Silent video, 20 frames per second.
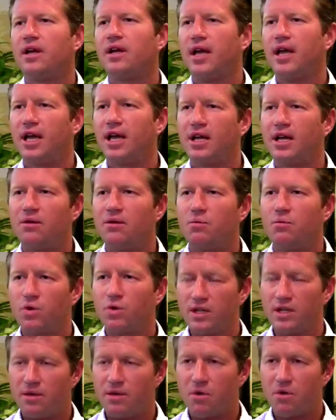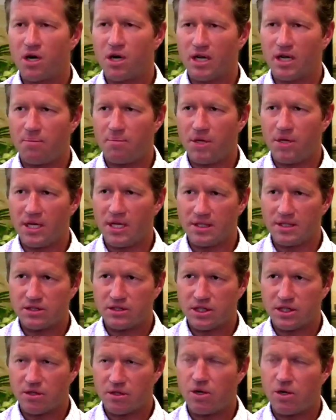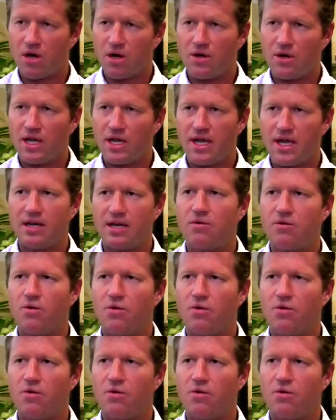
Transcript: And when the market begins to grow again,